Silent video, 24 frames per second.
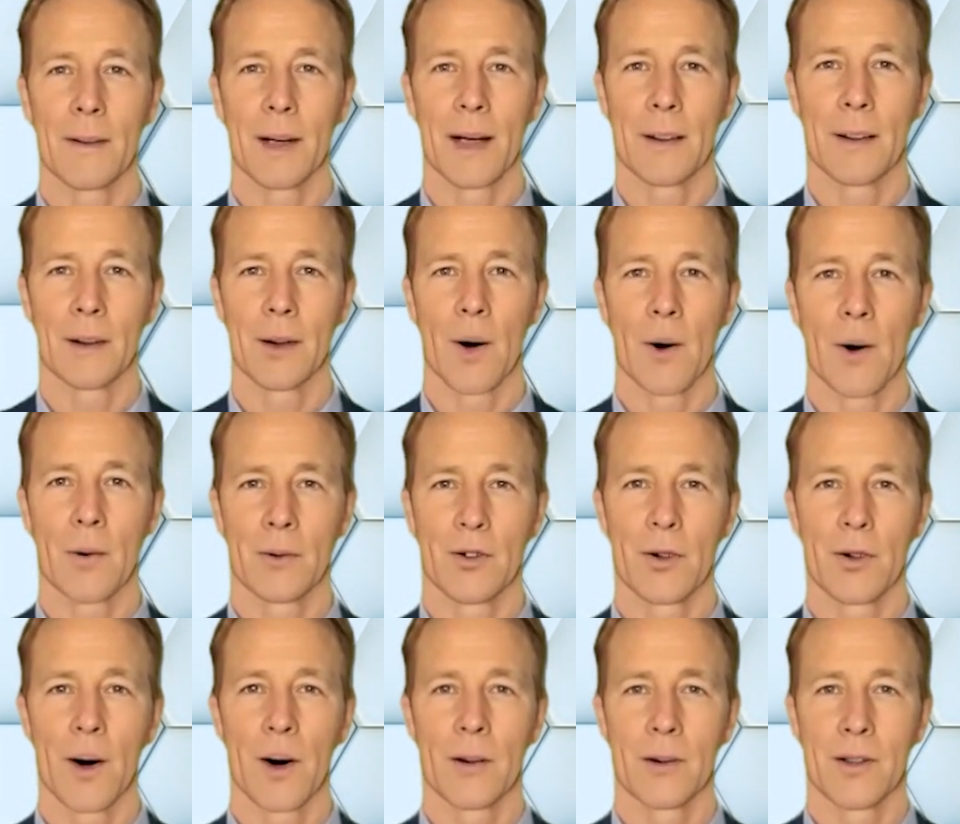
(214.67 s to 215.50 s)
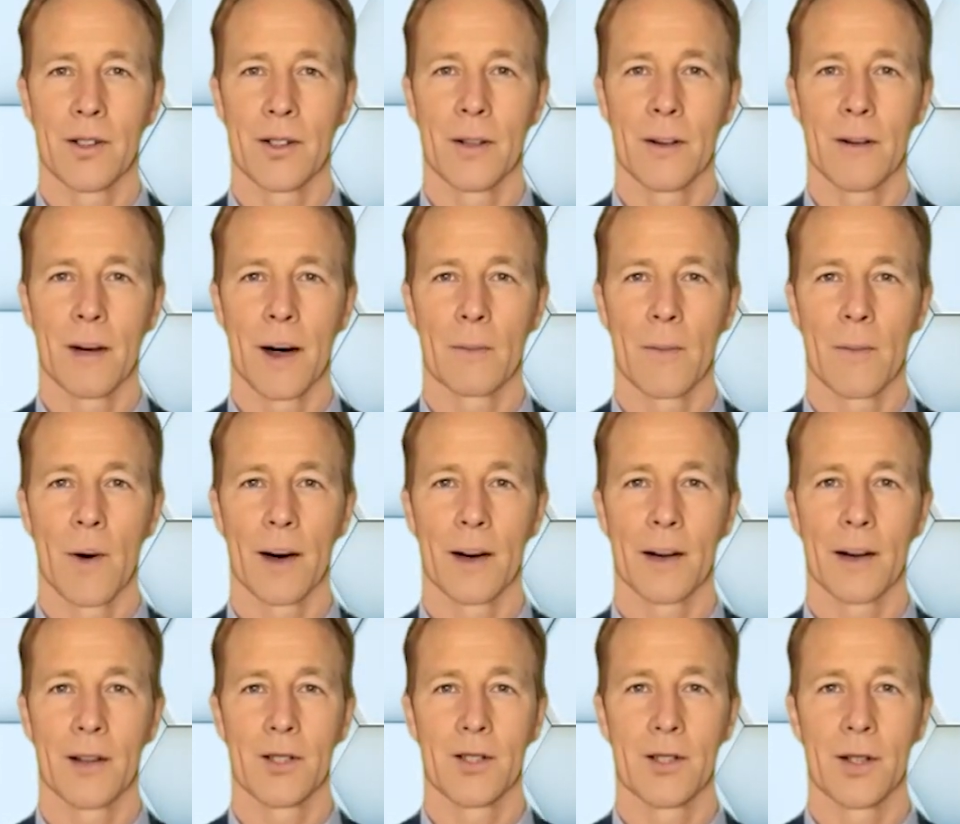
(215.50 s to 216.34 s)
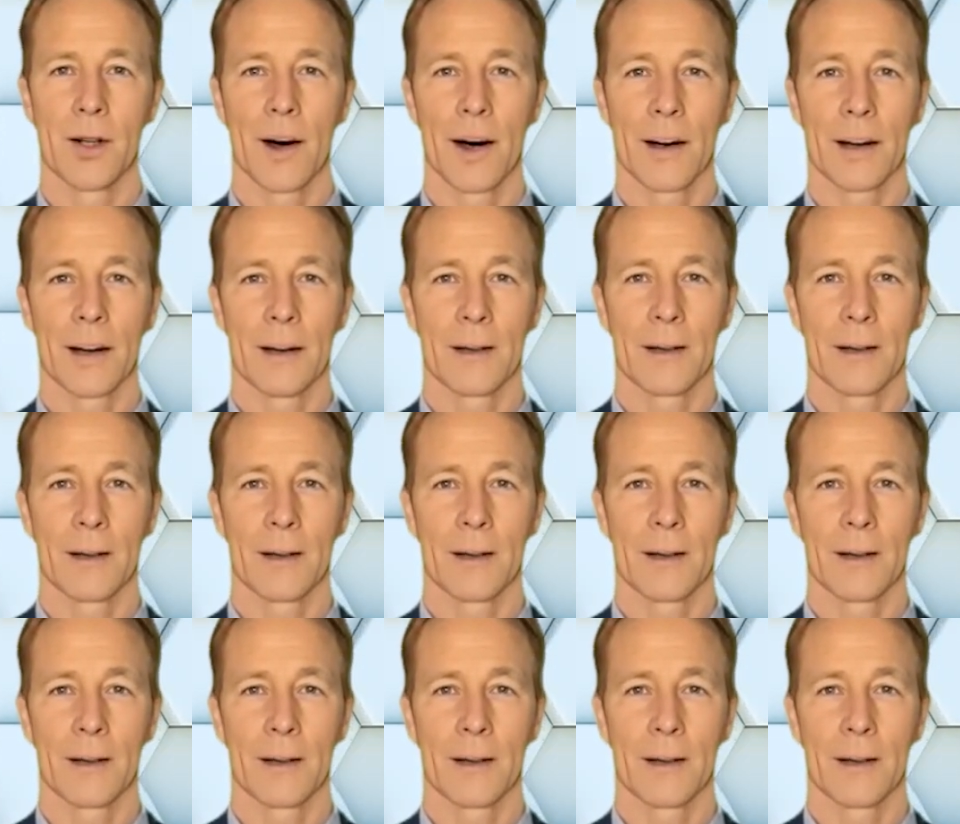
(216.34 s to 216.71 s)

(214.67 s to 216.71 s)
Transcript: In contrast, a minus sign